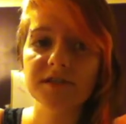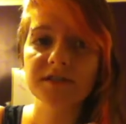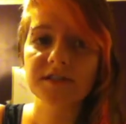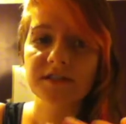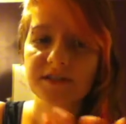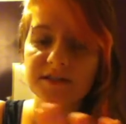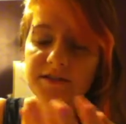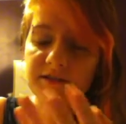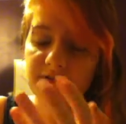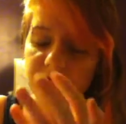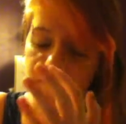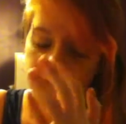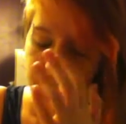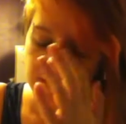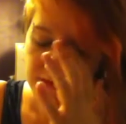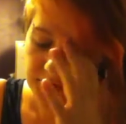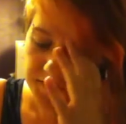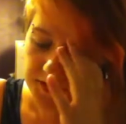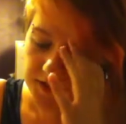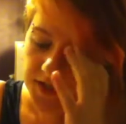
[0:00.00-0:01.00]
things and
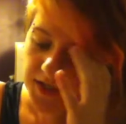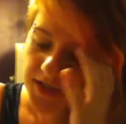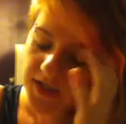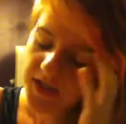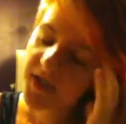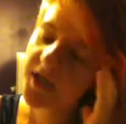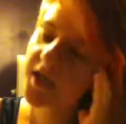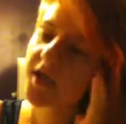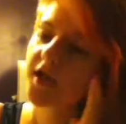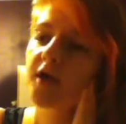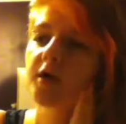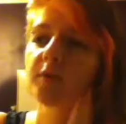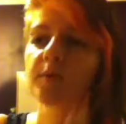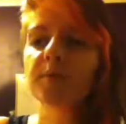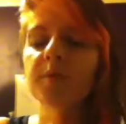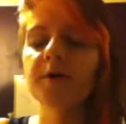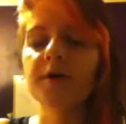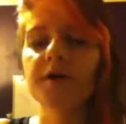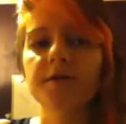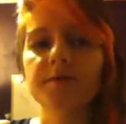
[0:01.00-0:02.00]
feels,
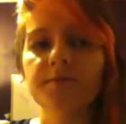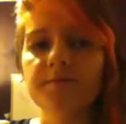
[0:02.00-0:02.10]
but